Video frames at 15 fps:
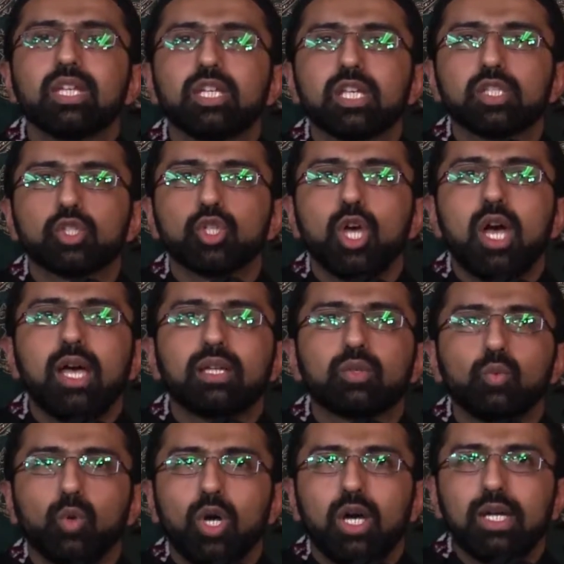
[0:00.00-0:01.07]
does not
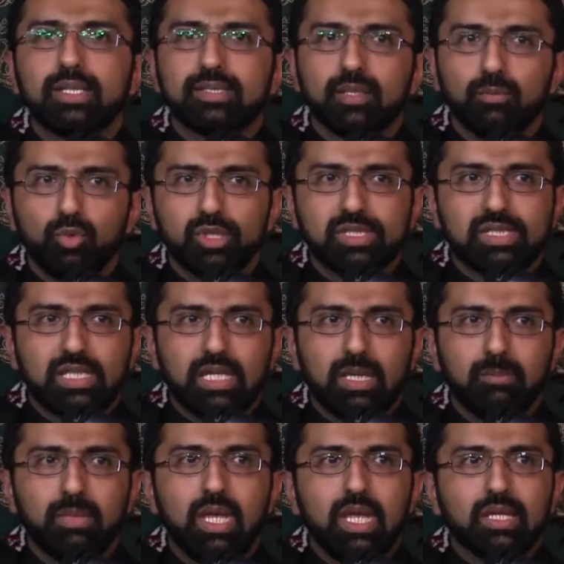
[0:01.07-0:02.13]
want the
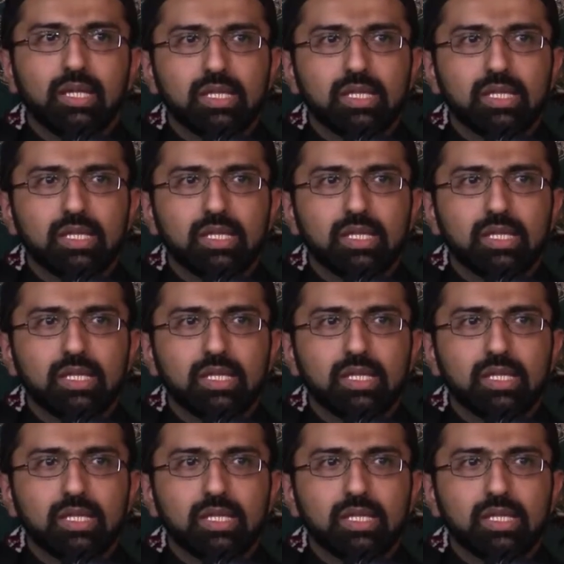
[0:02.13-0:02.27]
Muslim,